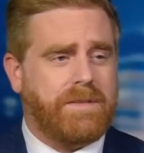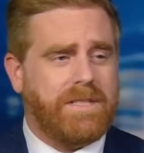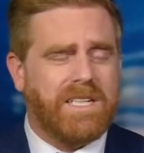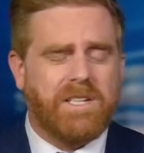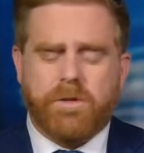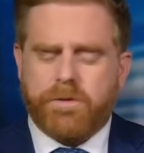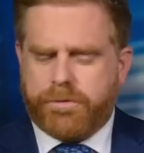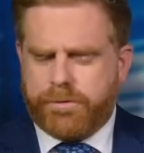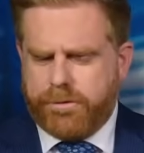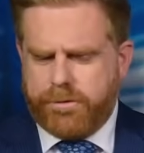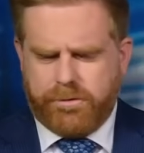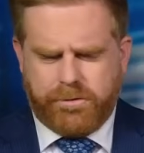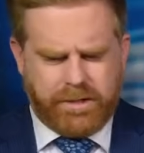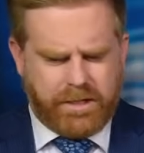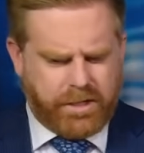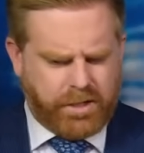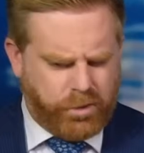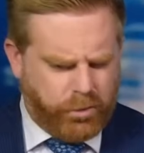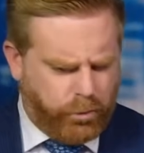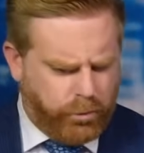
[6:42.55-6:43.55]
They go through
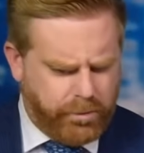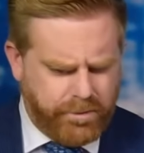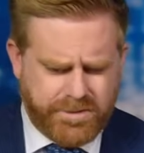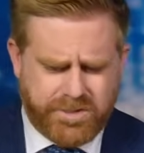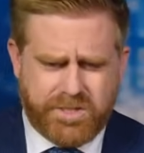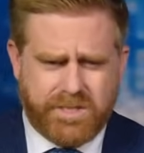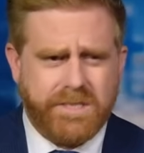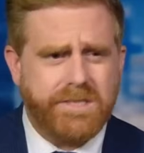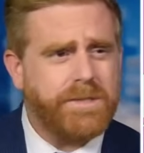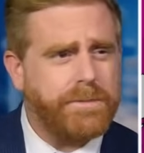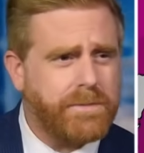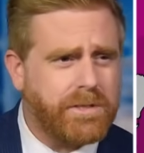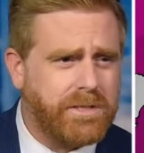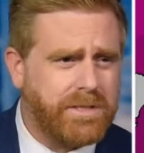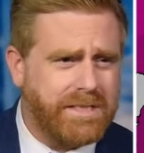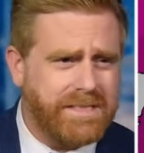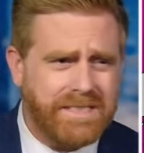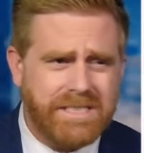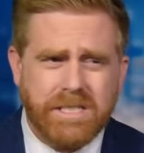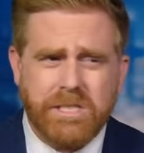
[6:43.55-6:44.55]
a core system
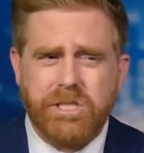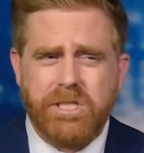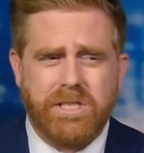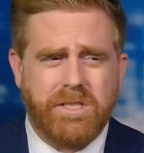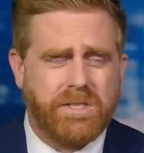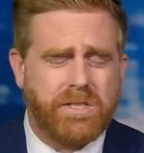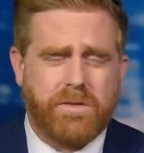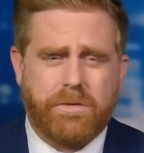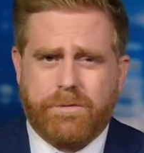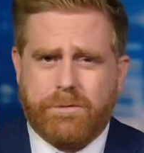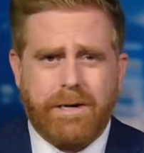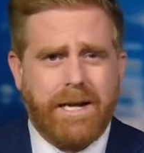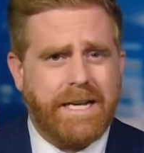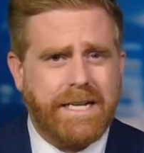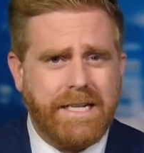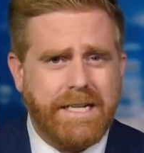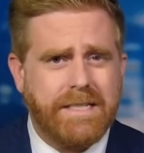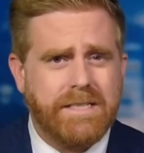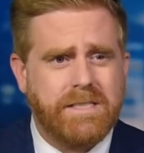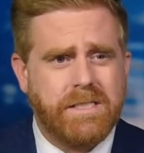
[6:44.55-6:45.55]
conditions of
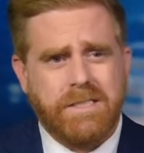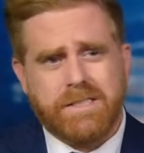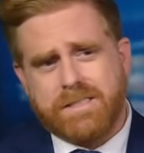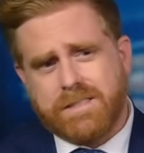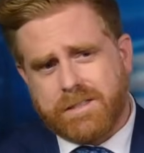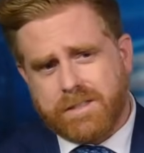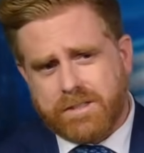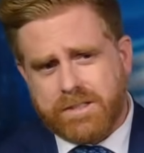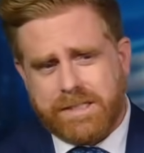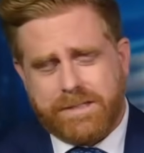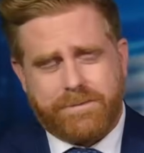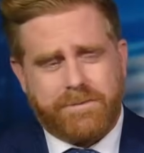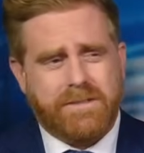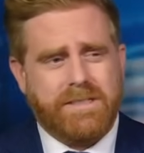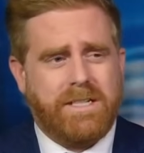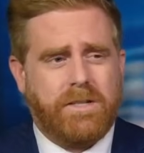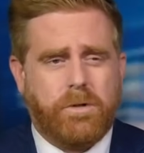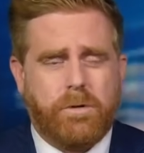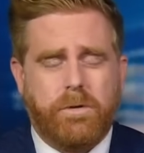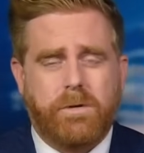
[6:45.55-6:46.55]
readiness. It's a little different
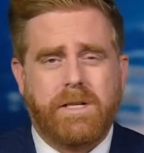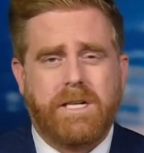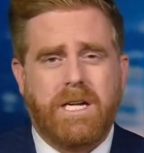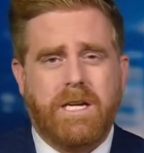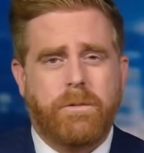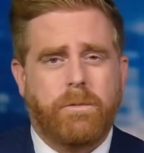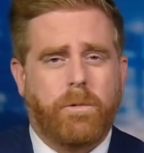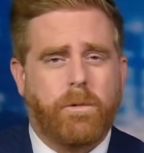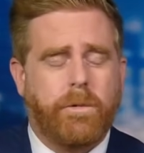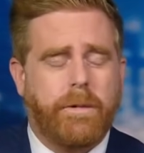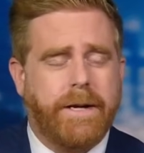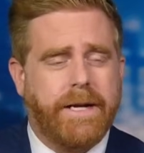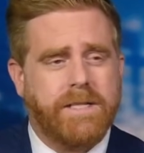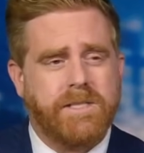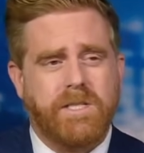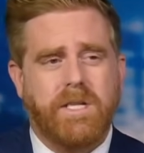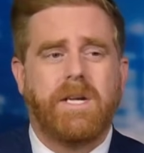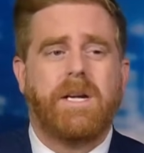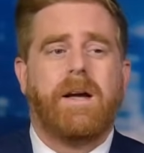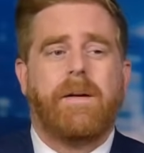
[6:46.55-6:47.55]
than hurricane
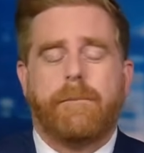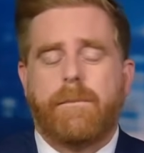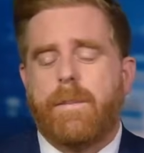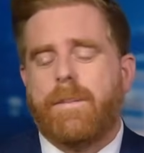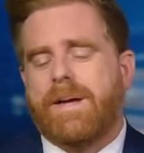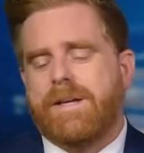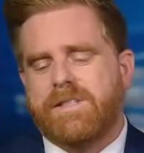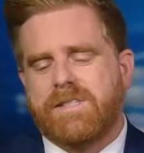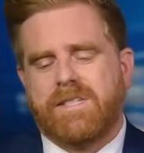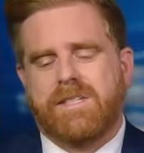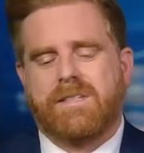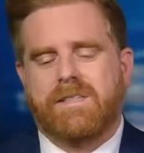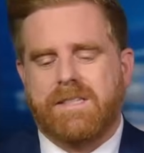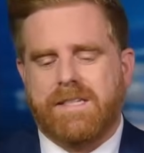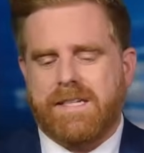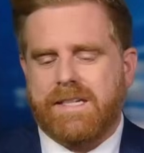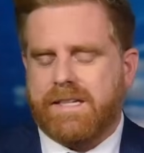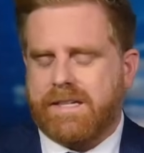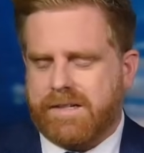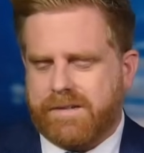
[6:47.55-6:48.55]
warnings, but
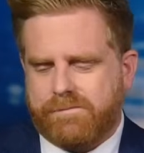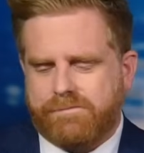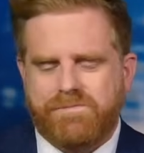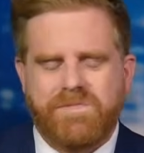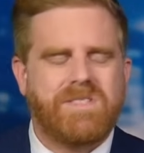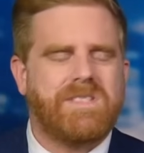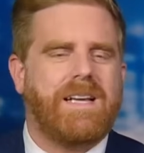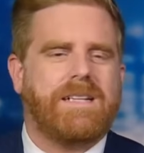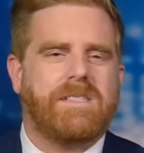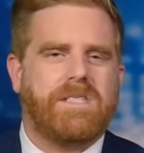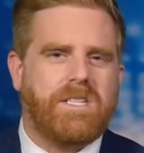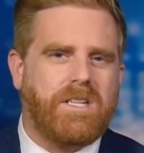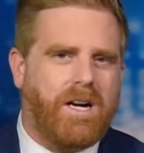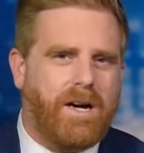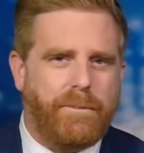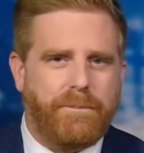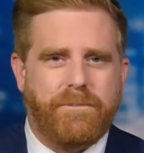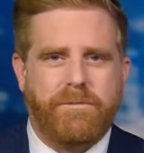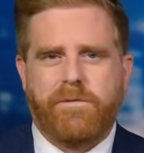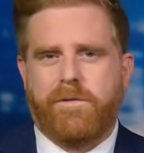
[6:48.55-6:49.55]
basically sets you
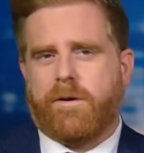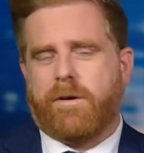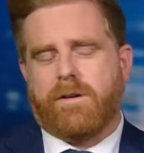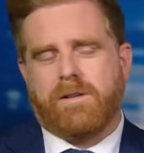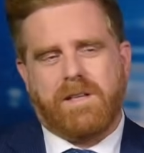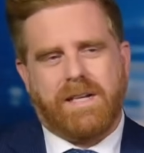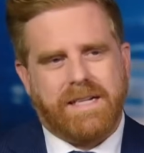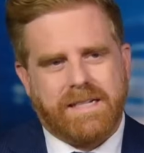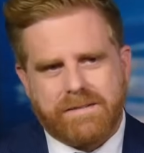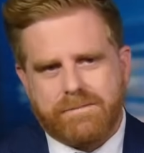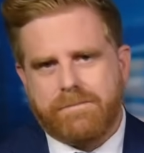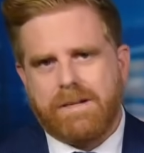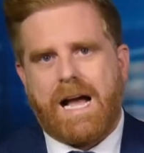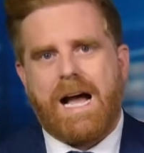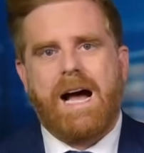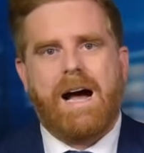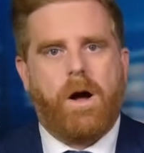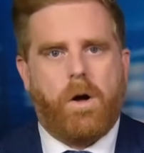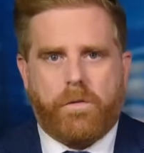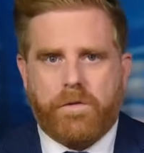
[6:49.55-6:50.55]
up for like
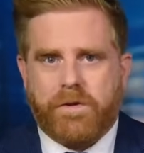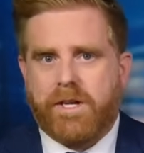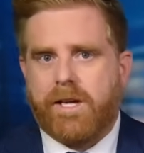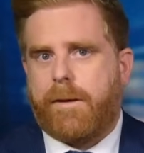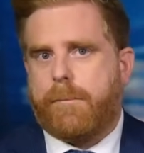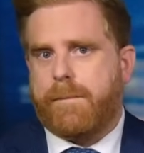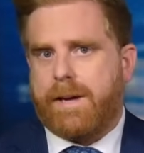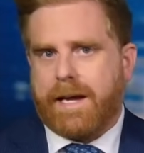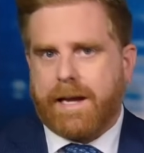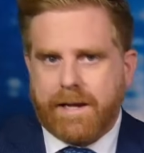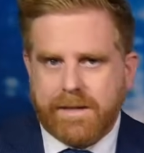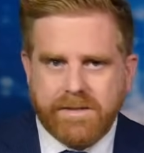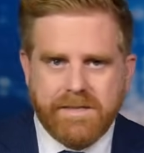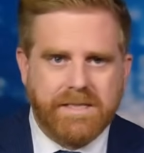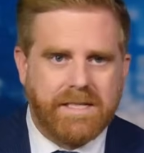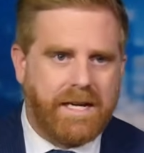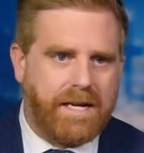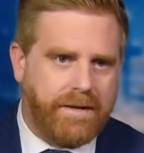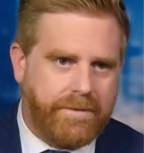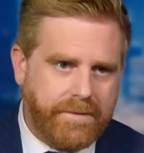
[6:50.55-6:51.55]
how the commands
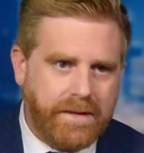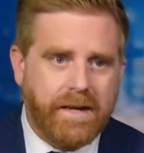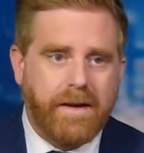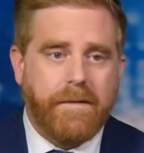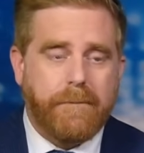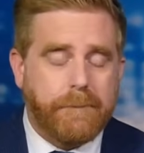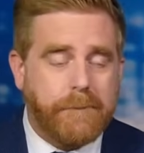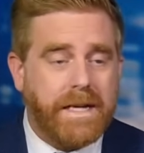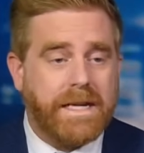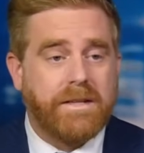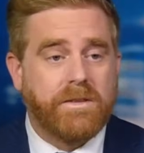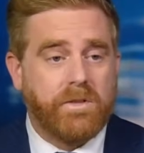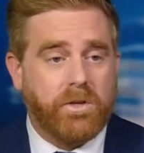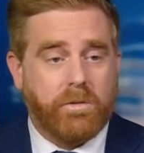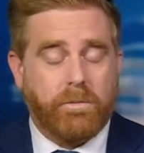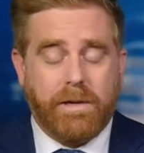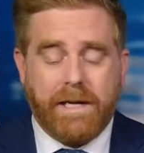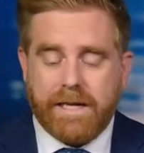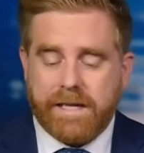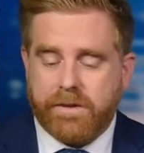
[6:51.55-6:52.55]
kind of make their
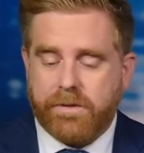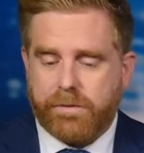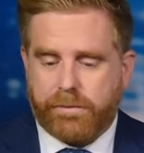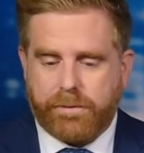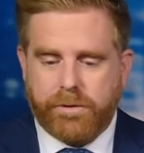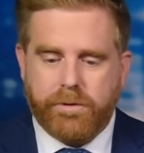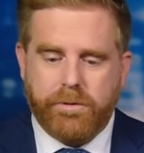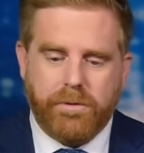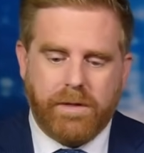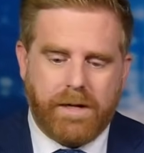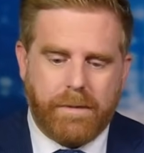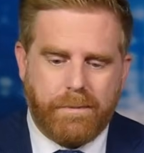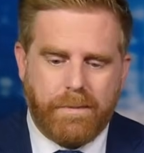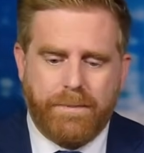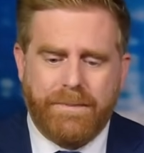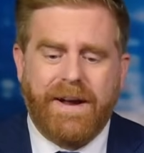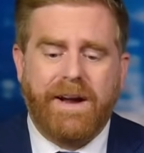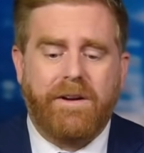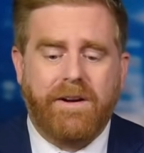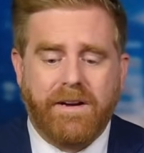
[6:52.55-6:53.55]
way through uh,
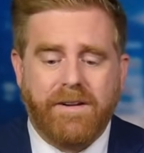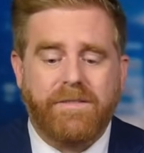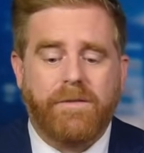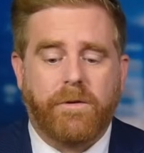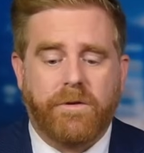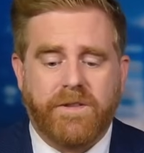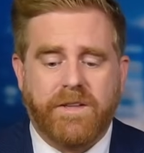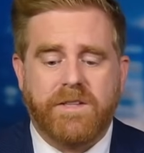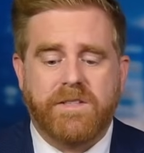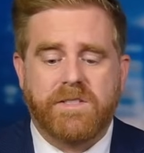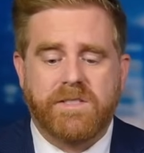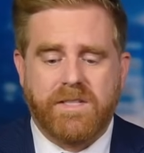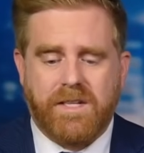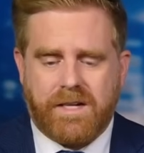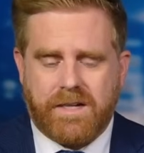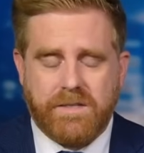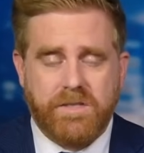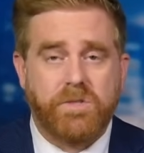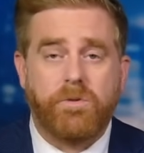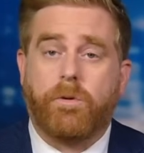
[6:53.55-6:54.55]
preparing for this
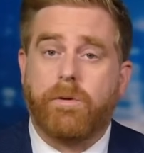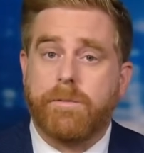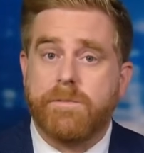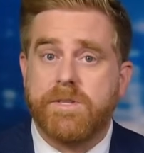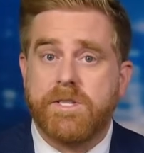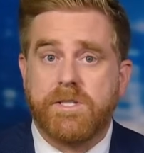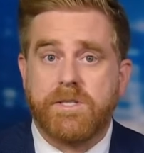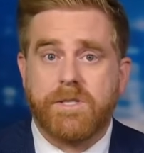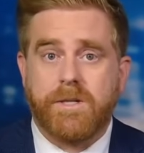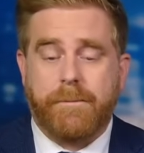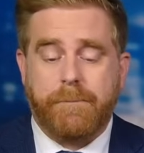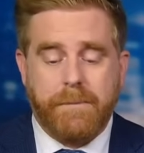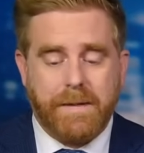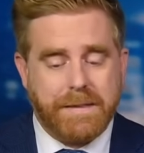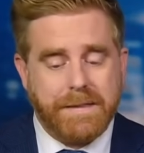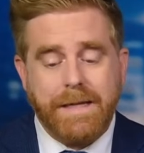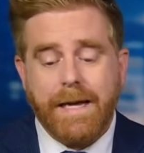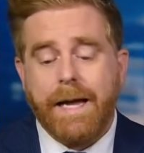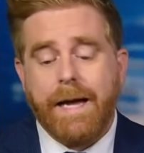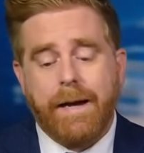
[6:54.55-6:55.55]
uh, storm system.
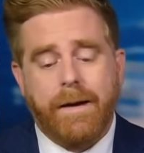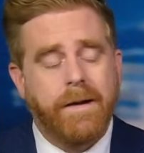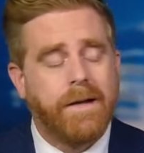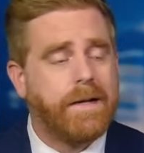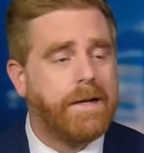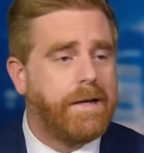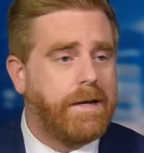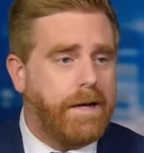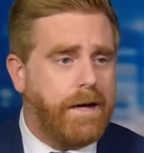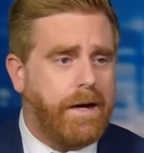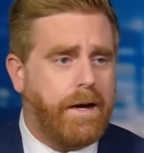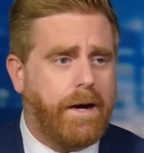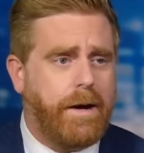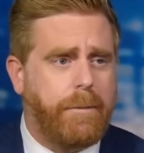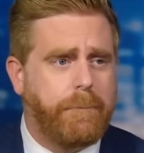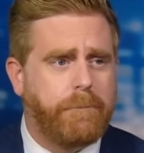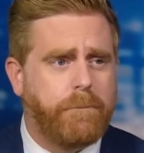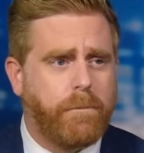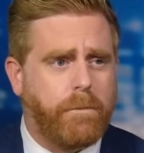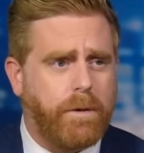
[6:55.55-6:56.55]
But yeah,
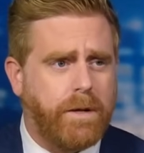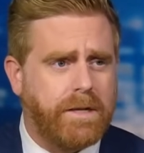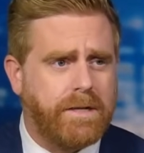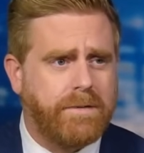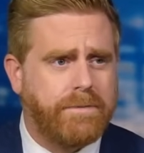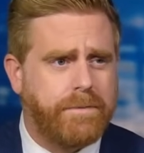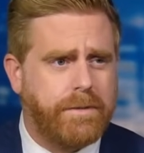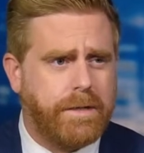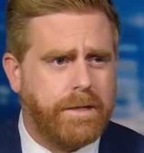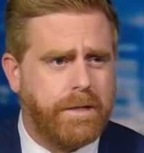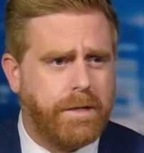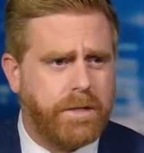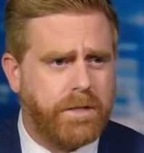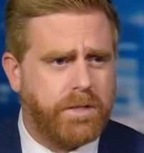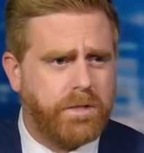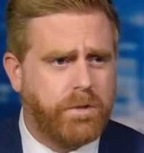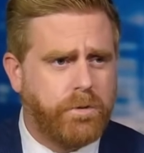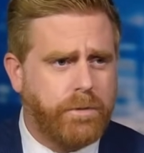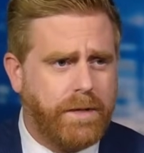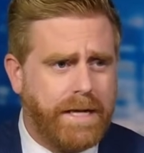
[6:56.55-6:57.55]
um, one of our
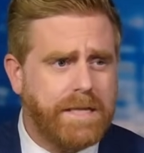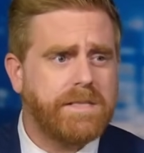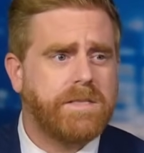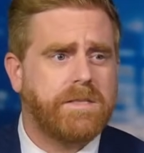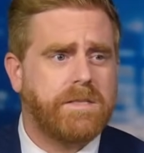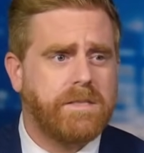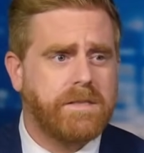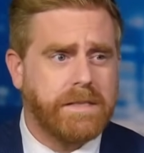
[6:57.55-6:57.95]
U.S.